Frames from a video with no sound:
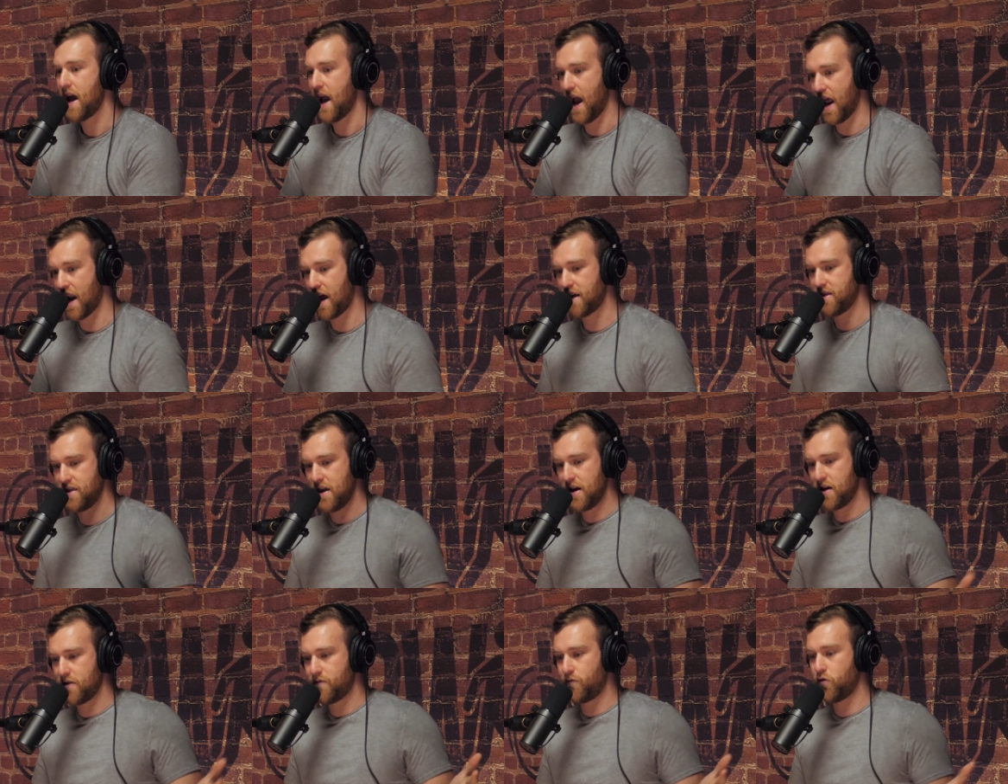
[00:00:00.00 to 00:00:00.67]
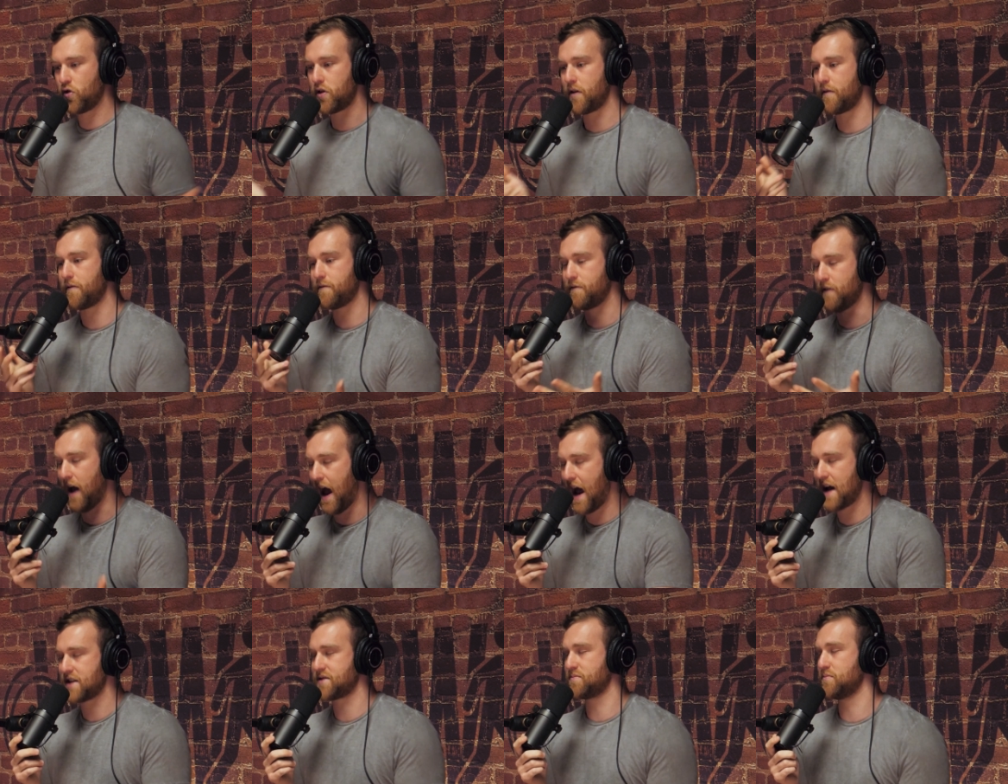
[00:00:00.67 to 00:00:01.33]
And I think for the
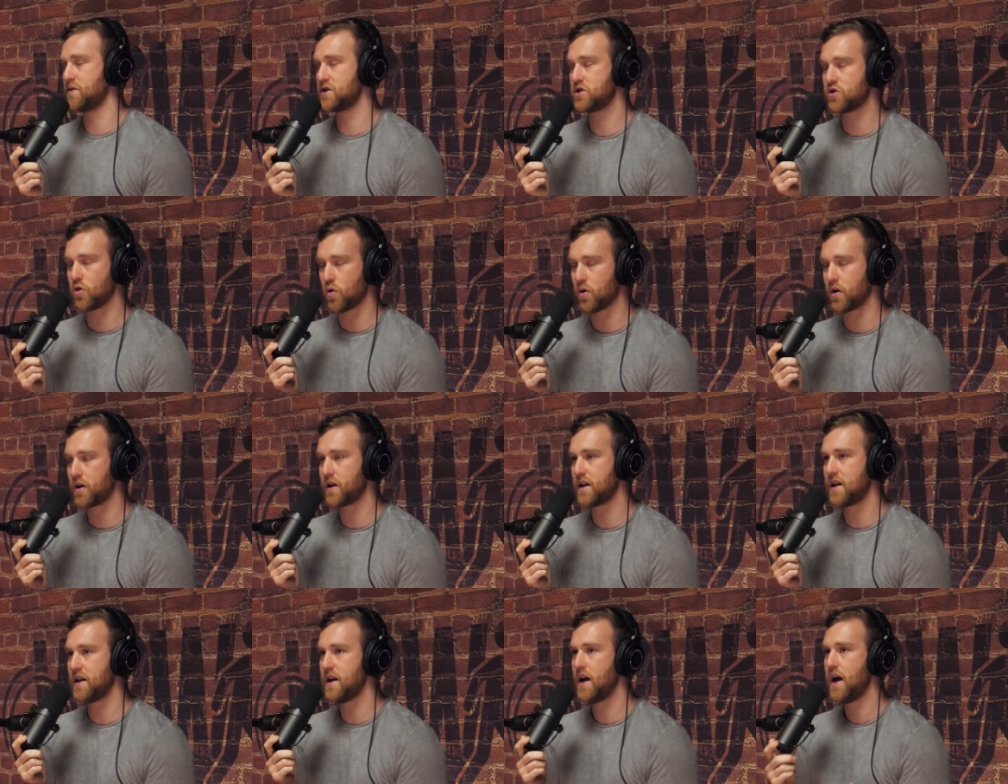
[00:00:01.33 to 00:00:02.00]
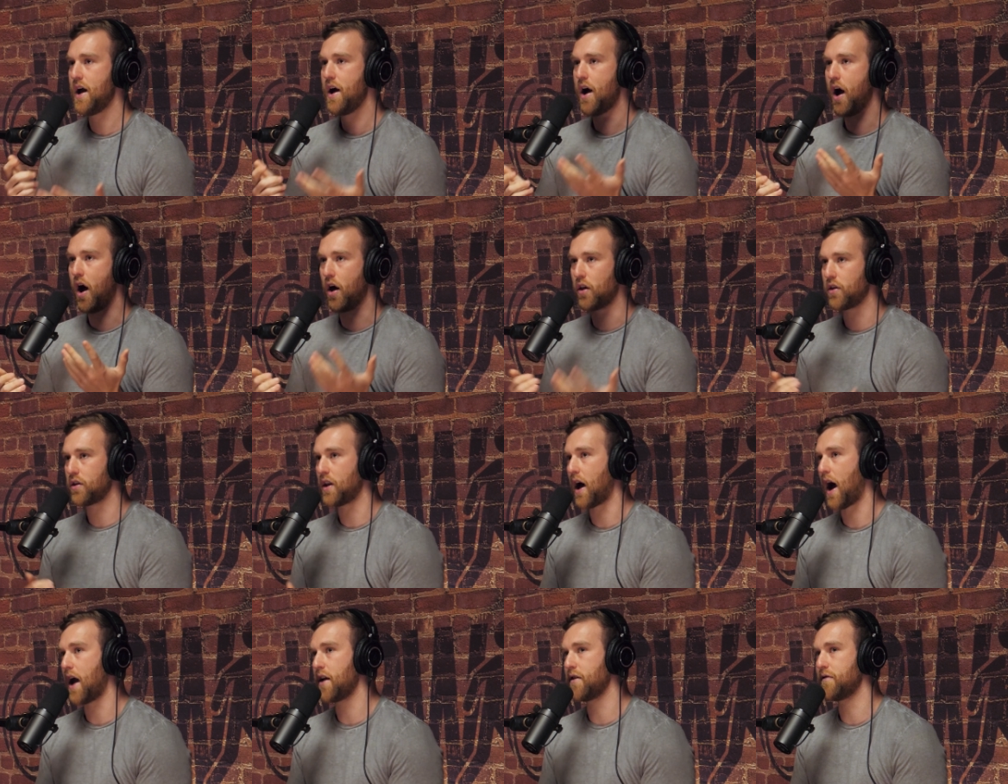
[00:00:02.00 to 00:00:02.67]
vast majority, a
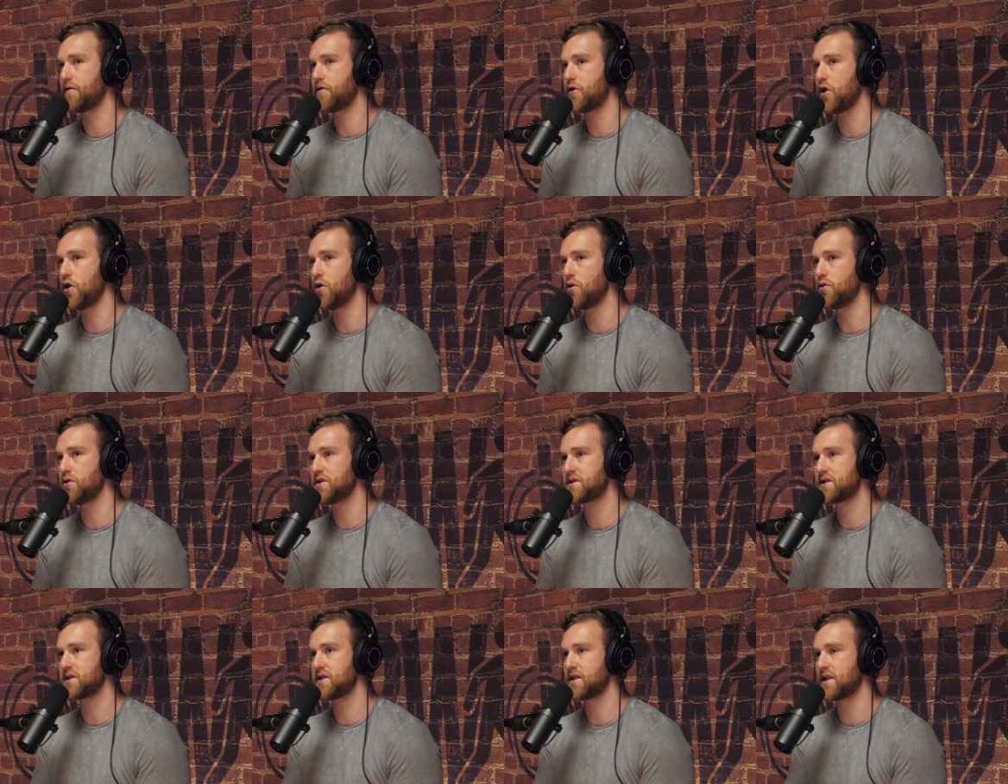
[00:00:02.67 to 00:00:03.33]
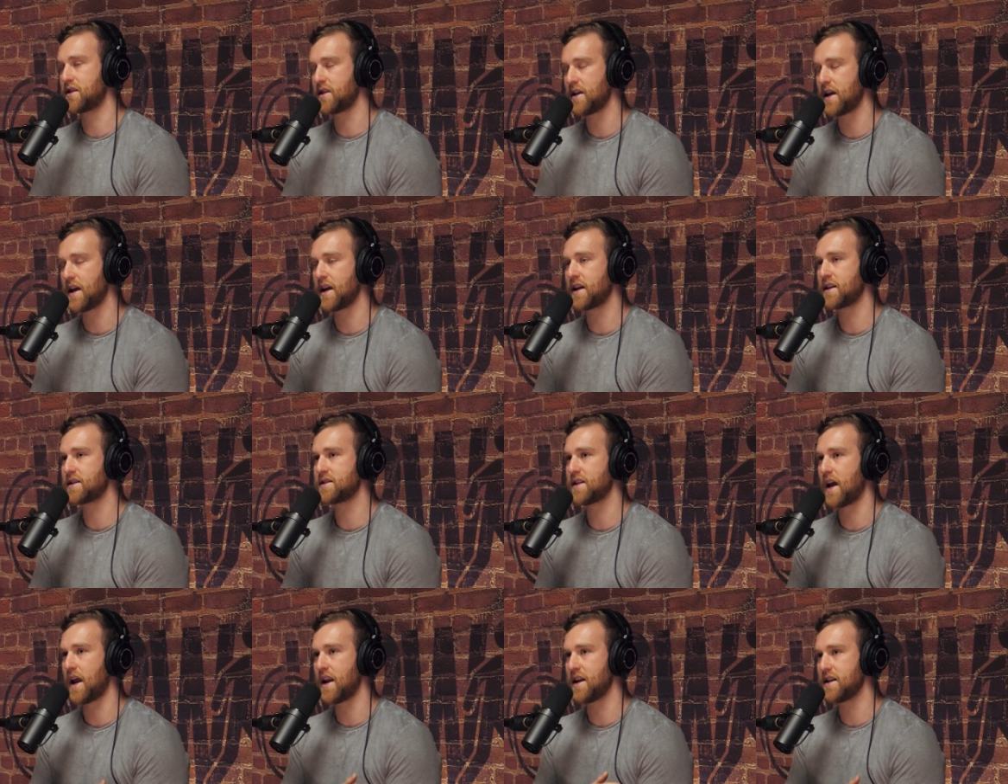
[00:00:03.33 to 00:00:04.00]
lot of those
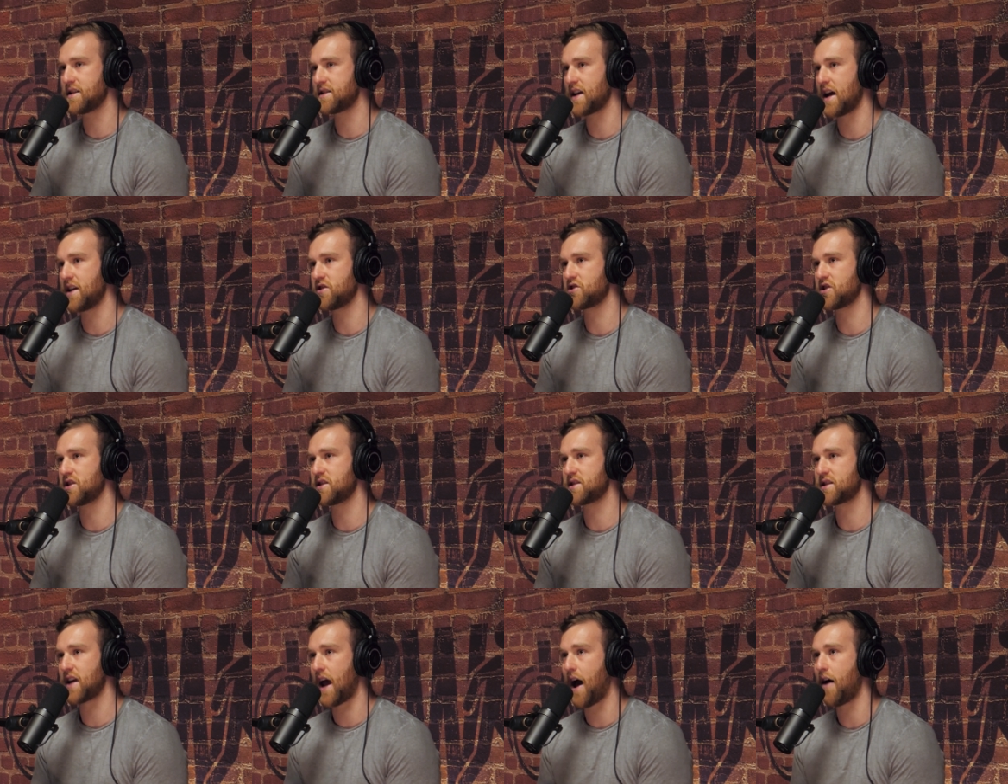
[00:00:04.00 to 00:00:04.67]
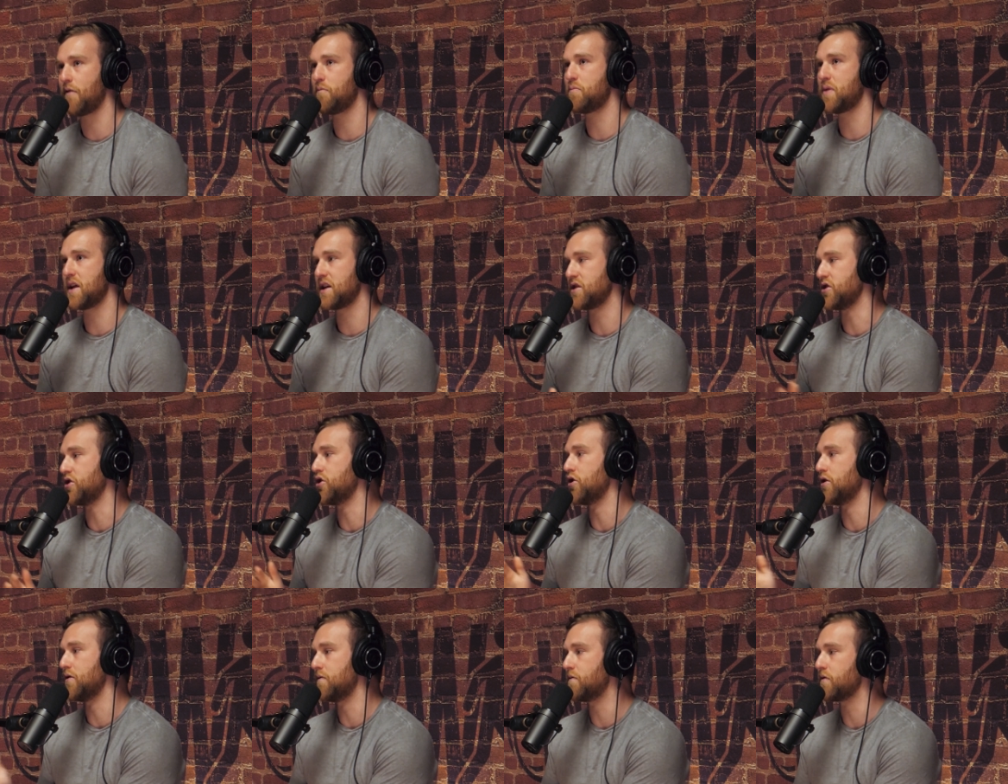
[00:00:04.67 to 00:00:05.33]
things and intentions have been
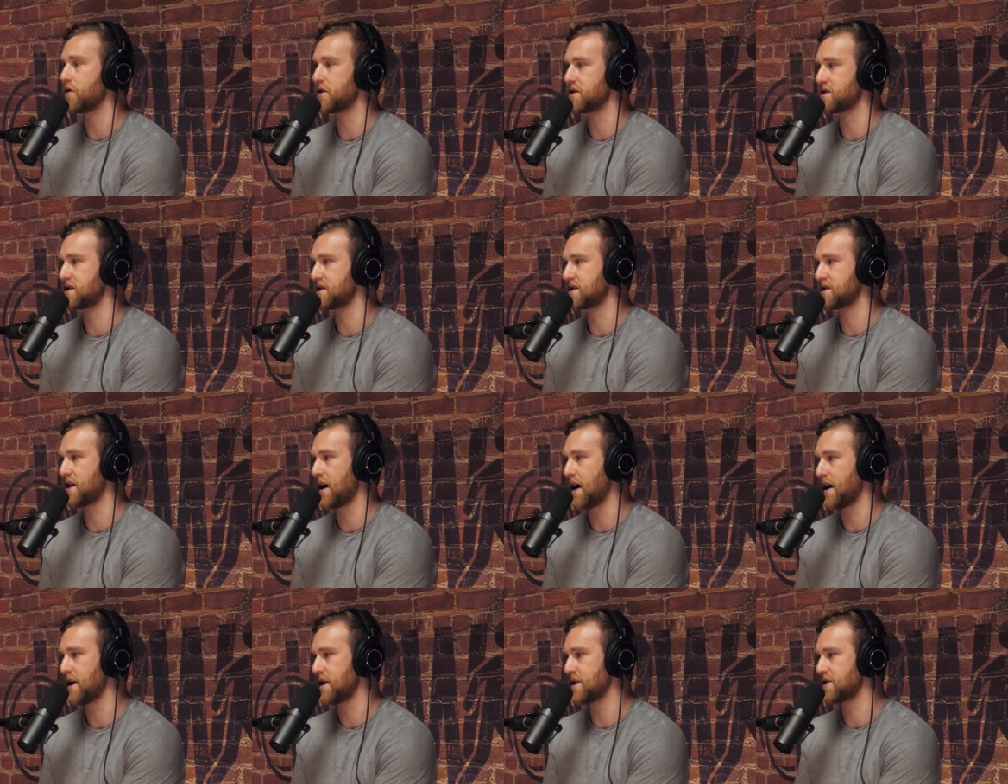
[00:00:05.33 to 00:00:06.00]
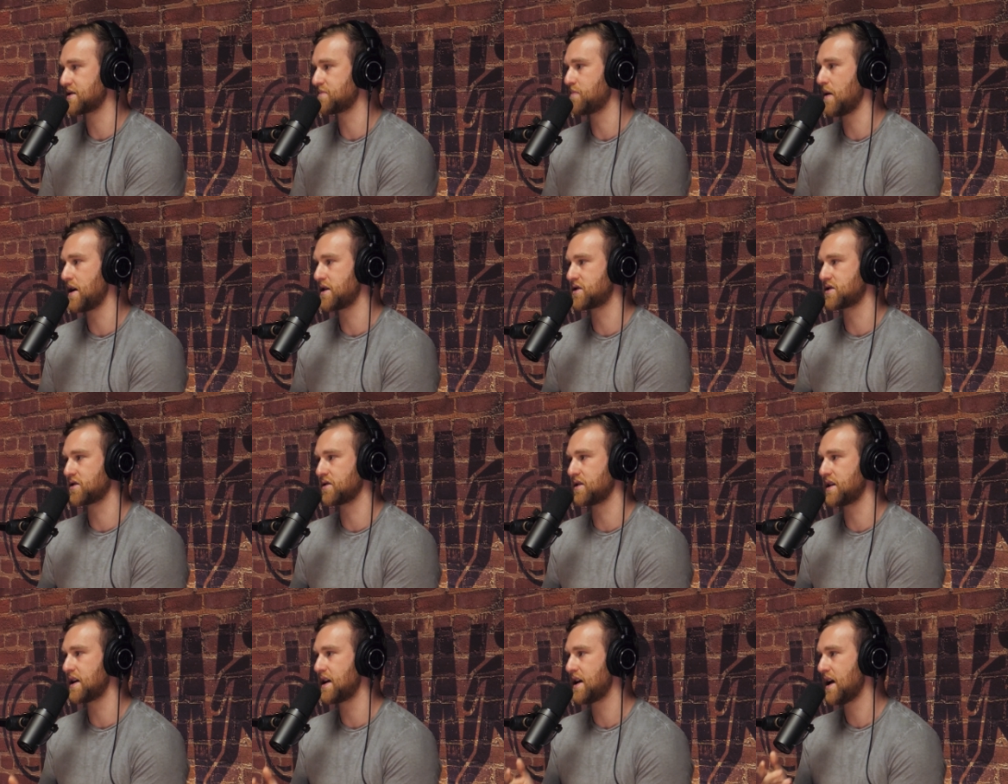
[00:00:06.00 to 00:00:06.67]
good for society,
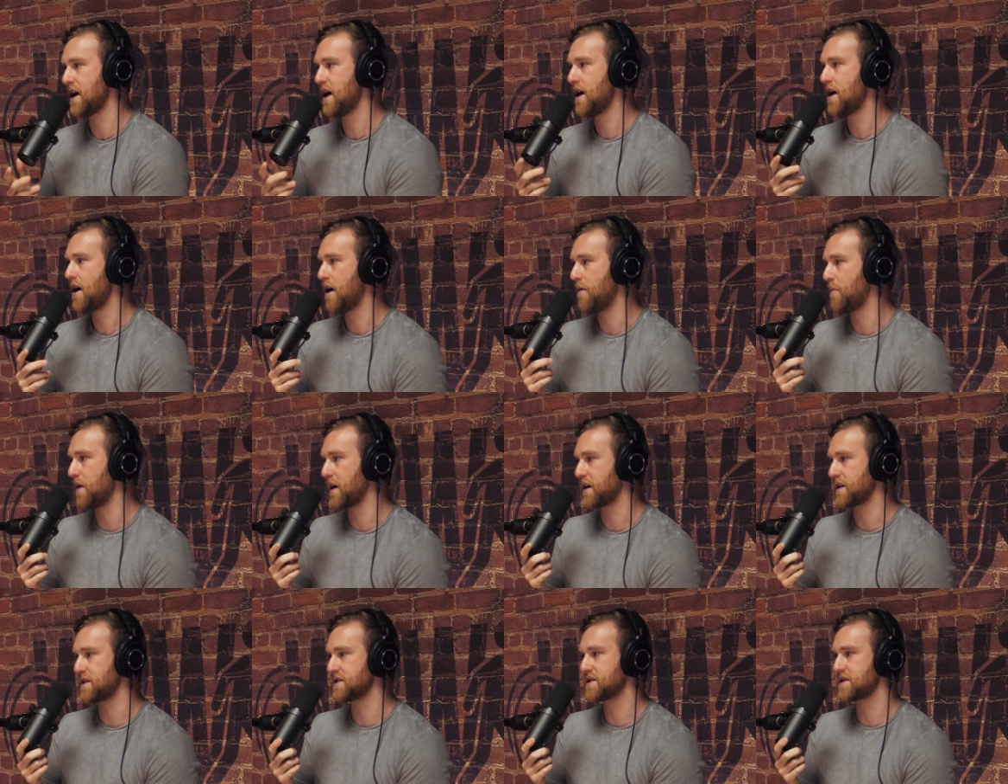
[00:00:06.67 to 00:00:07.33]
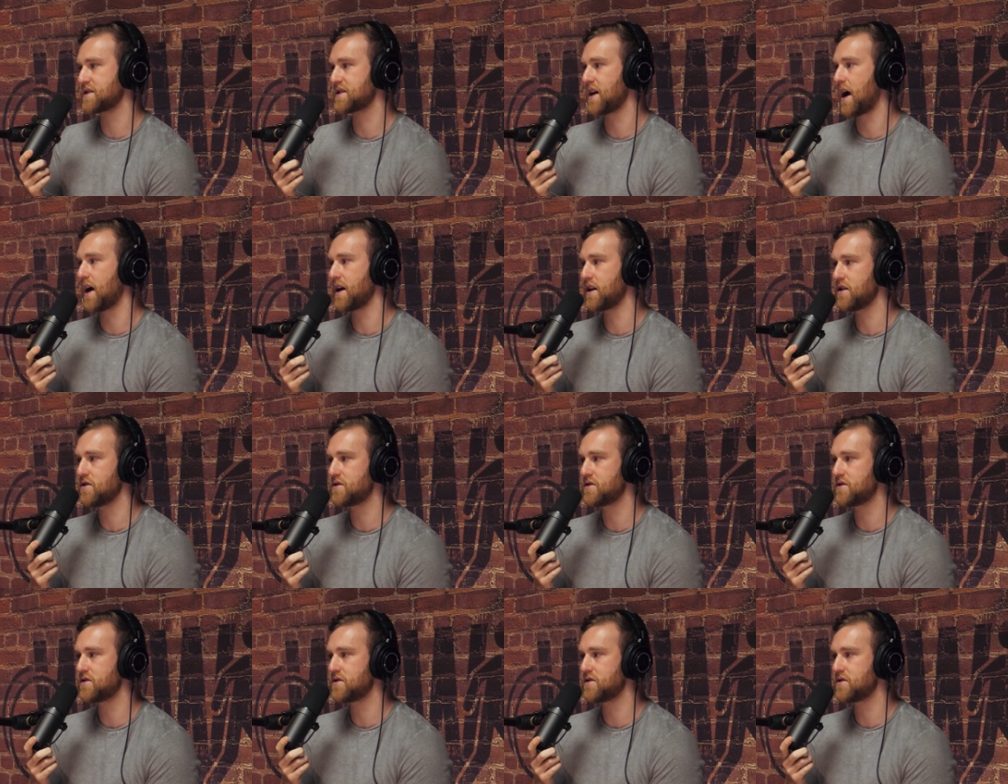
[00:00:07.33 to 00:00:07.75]
especially American society.